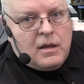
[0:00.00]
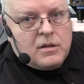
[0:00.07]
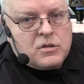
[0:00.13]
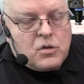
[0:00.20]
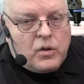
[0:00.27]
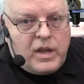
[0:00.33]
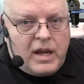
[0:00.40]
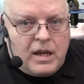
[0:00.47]

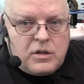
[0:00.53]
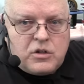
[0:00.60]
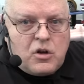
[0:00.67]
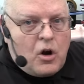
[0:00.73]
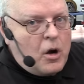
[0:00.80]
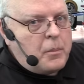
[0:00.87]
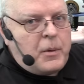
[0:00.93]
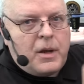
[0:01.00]
So the engine
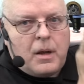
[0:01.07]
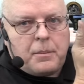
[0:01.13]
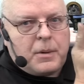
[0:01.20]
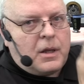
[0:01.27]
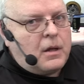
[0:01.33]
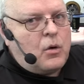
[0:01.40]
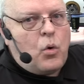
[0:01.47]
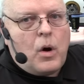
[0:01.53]
RPM
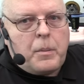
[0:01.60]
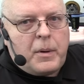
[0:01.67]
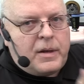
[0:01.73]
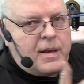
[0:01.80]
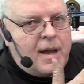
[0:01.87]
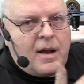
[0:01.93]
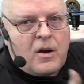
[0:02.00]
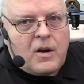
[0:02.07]
can go up and
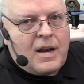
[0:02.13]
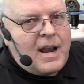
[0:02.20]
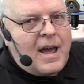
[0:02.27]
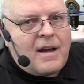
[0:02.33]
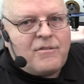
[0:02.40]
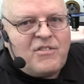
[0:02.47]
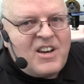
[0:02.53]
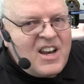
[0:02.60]
down and
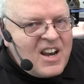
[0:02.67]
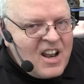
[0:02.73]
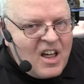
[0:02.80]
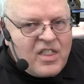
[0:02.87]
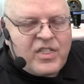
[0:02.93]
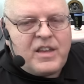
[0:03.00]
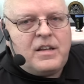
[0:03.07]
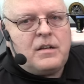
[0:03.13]
have
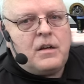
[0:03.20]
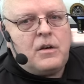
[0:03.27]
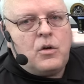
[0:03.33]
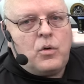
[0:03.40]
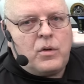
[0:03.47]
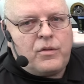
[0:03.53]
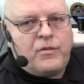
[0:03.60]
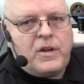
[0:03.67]
nothing to
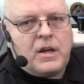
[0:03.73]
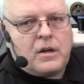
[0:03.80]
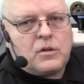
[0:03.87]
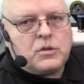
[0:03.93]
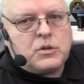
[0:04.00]
do with vehicle